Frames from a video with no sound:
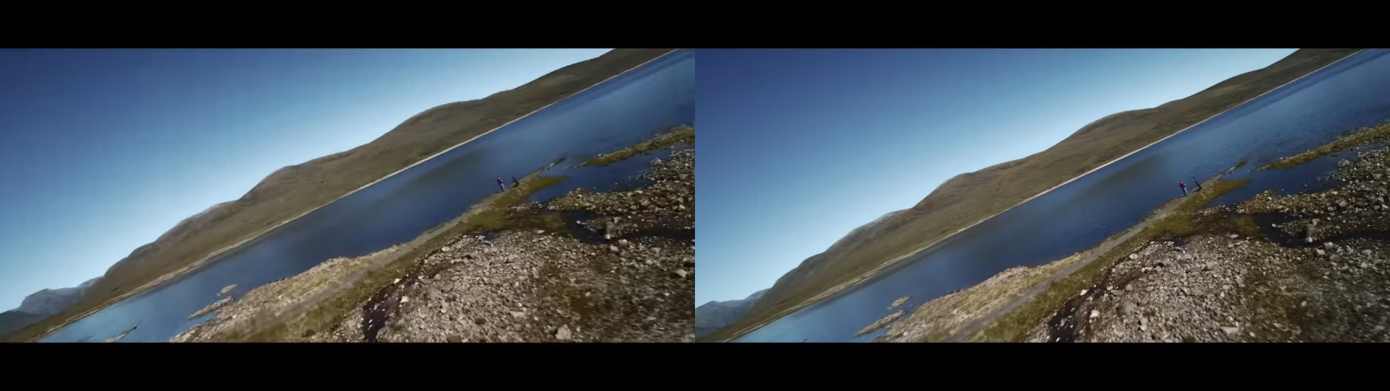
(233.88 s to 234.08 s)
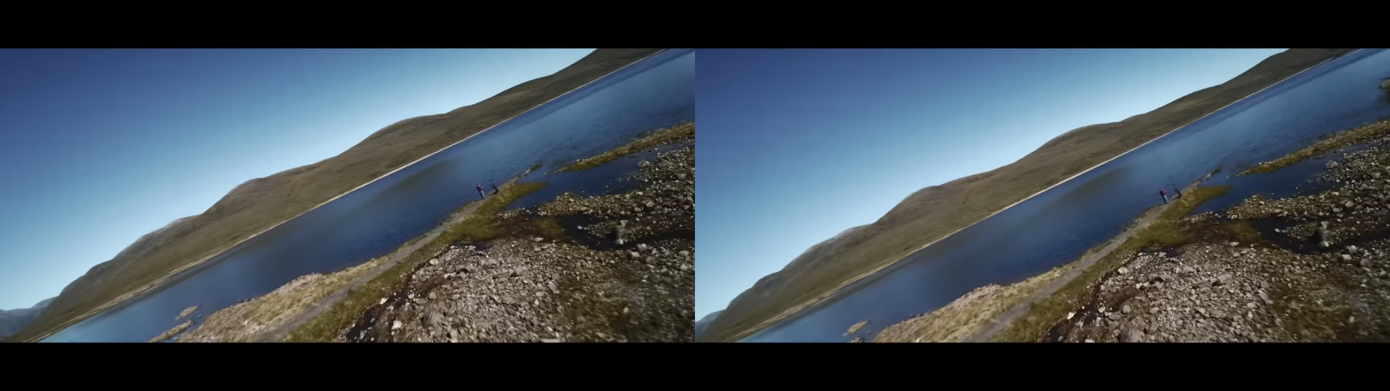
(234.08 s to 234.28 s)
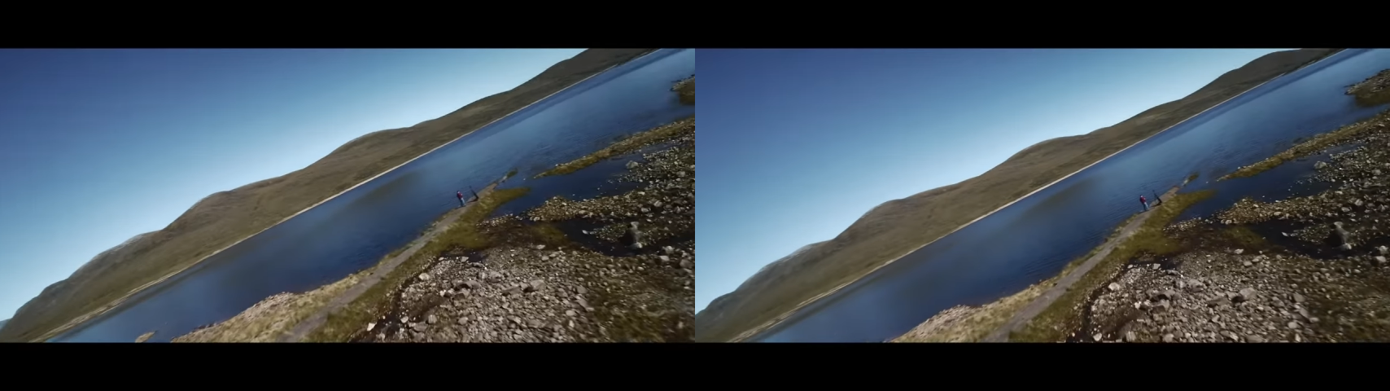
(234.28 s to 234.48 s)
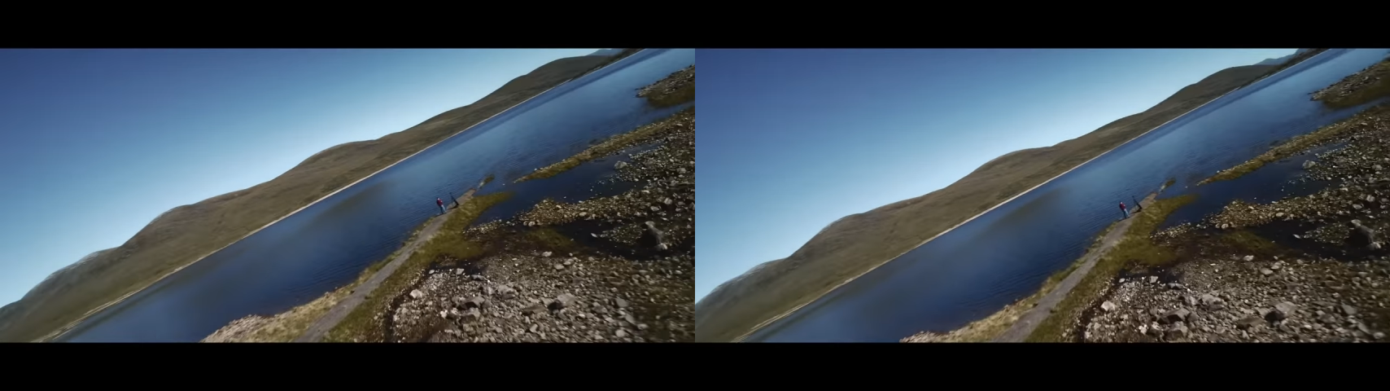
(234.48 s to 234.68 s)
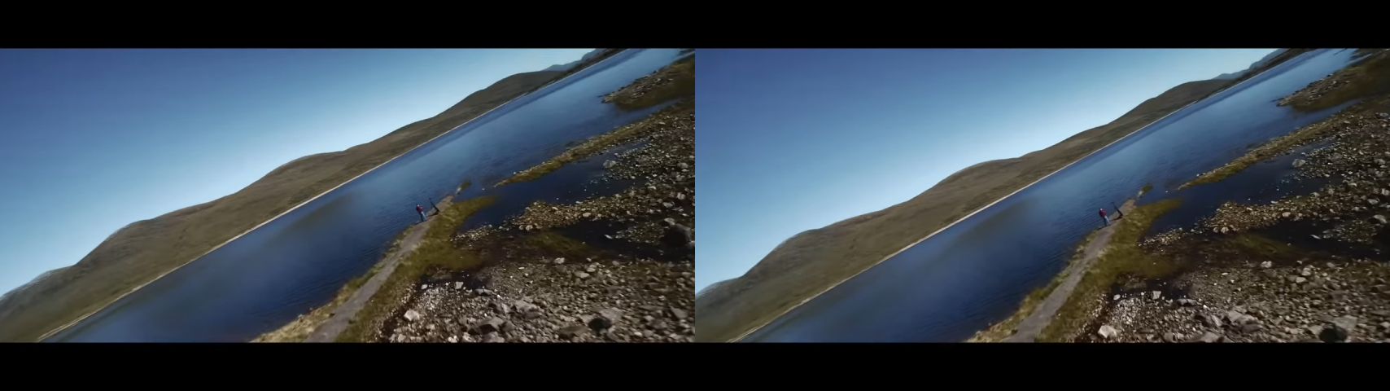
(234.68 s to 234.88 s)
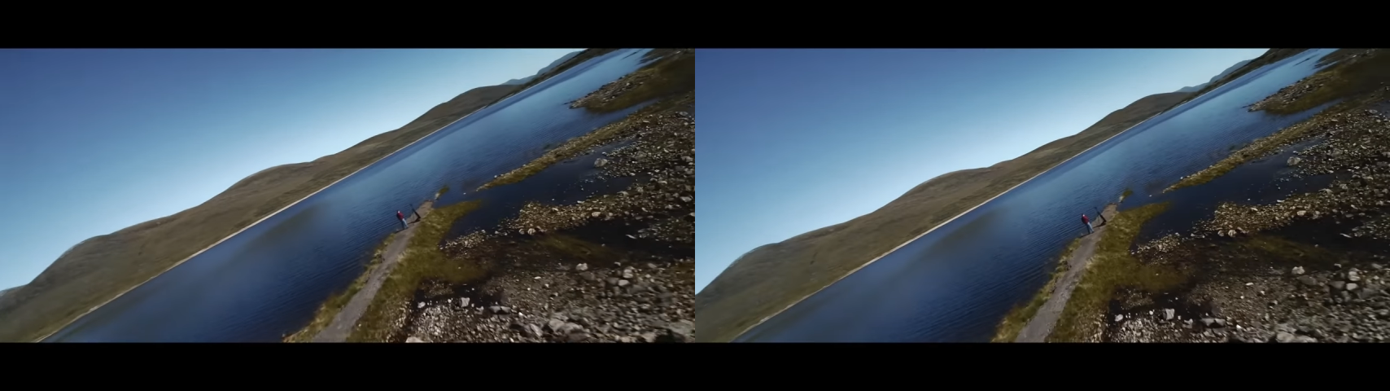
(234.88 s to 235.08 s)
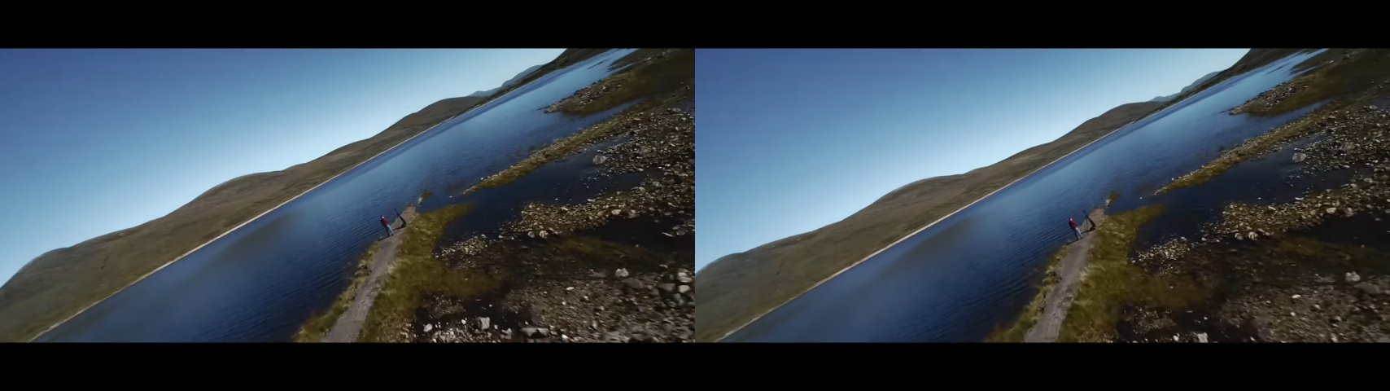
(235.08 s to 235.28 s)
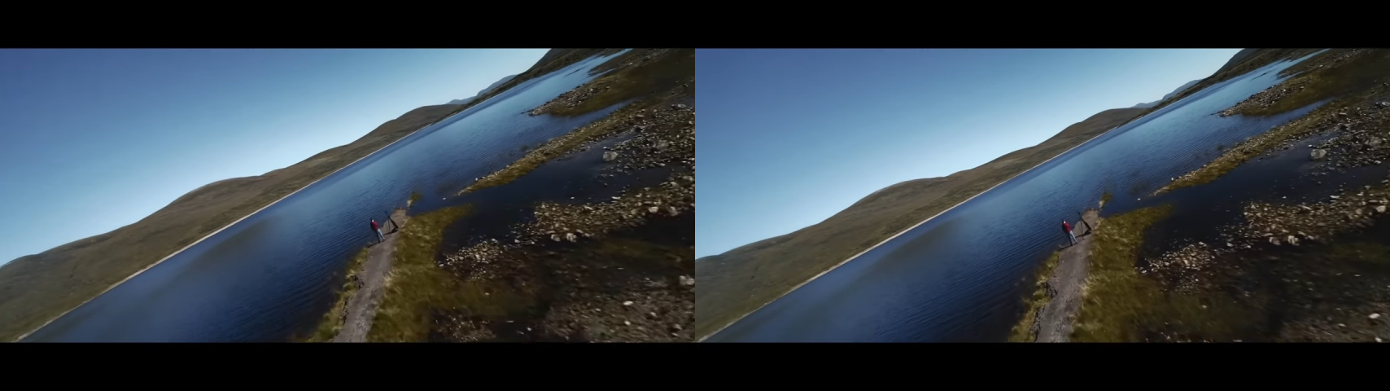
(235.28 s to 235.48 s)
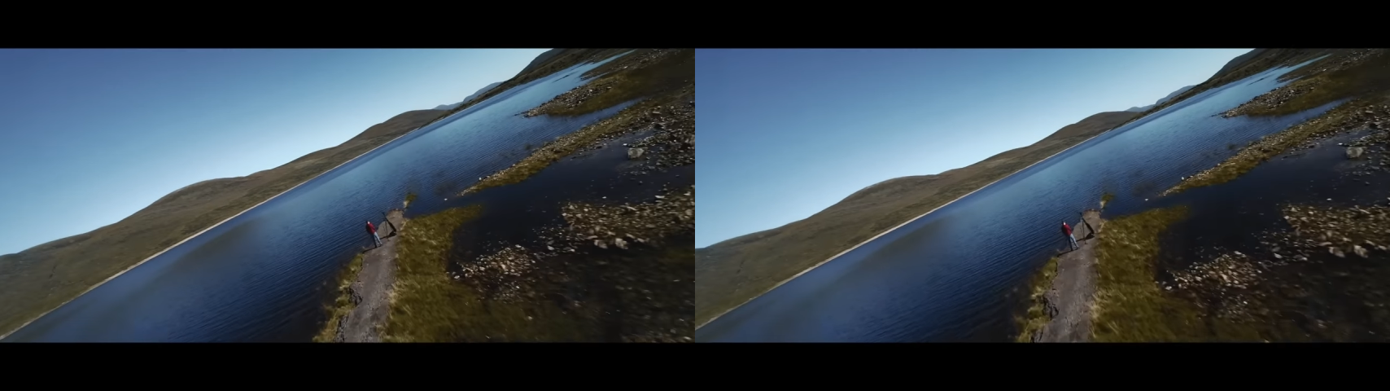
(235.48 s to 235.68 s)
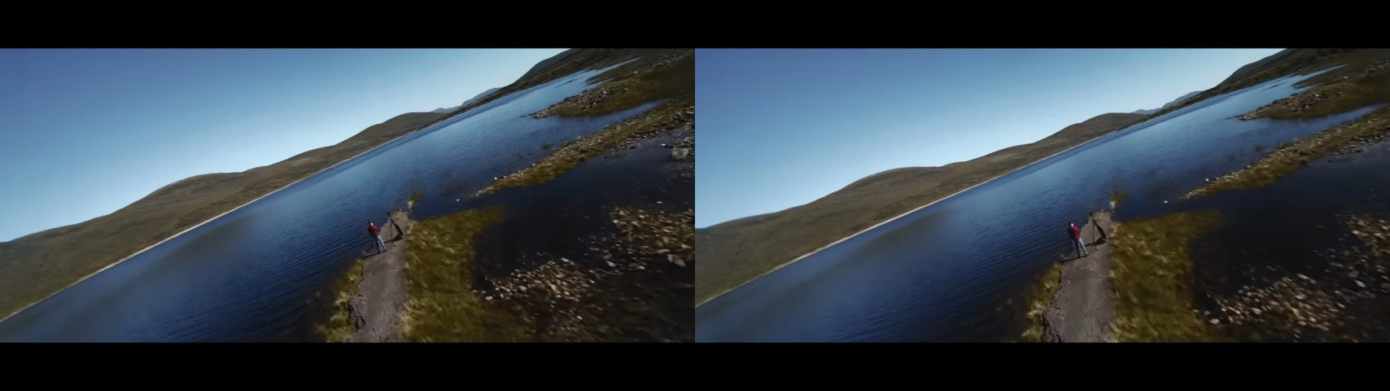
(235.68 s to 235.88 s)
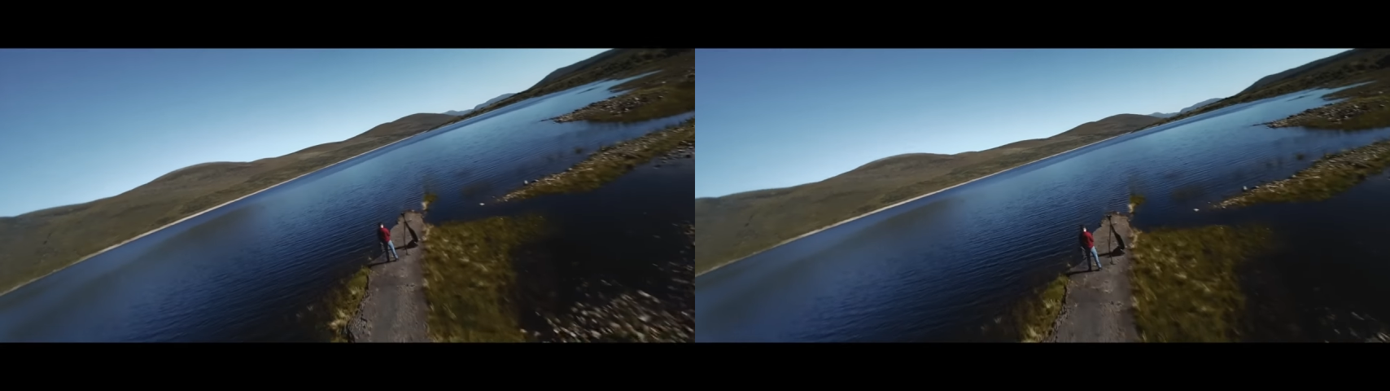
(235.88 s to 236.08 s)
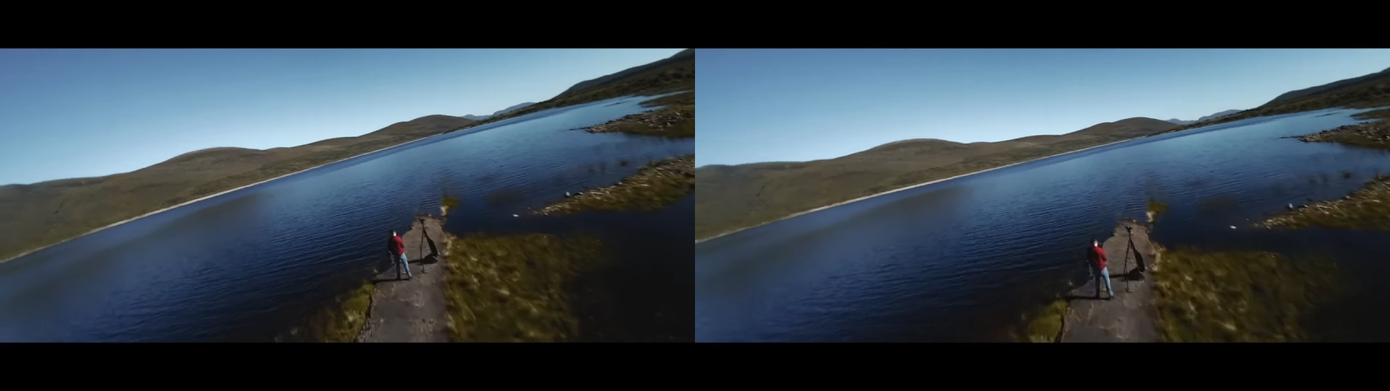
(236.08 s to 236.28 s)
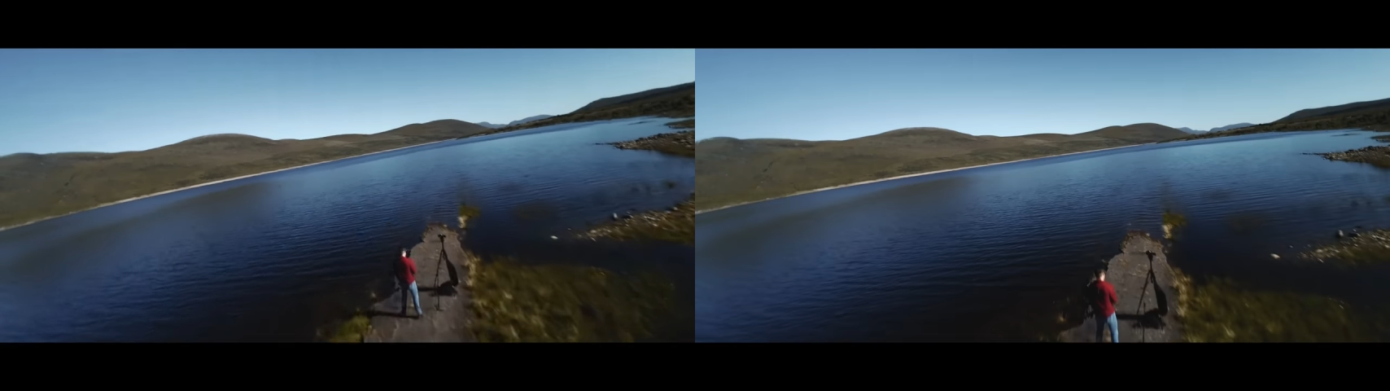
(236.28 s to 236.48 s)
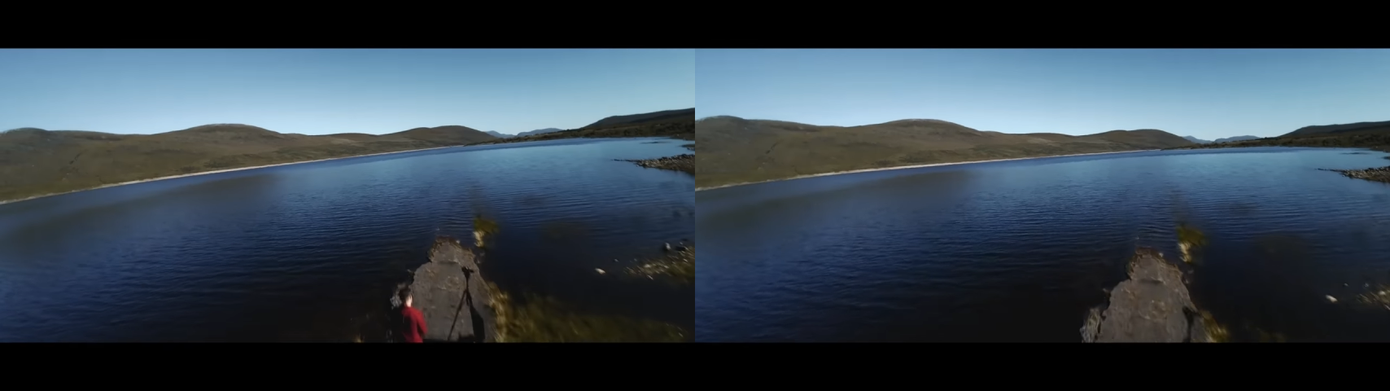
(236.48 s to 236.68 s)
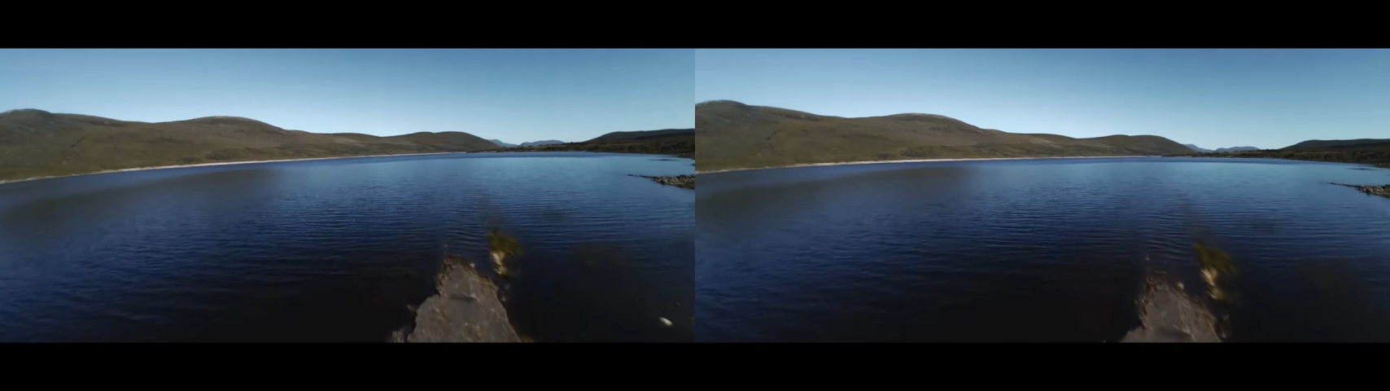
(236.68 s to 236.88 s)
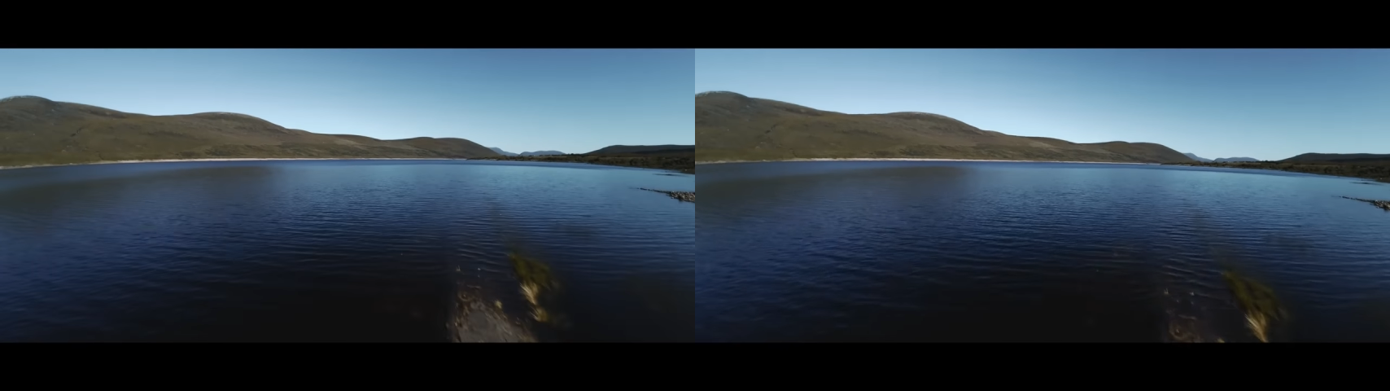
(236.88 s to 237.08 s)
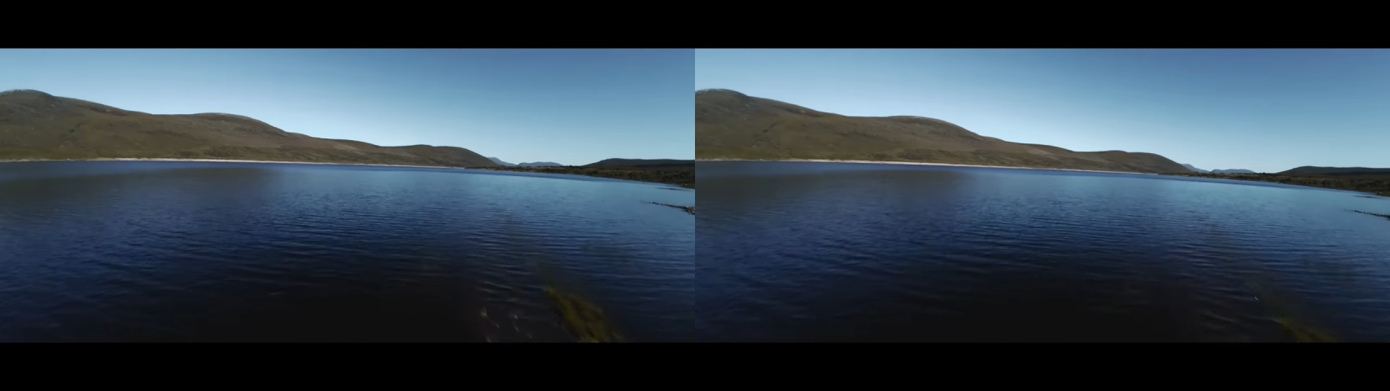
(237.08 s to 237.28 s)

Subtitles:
(no speaker visible)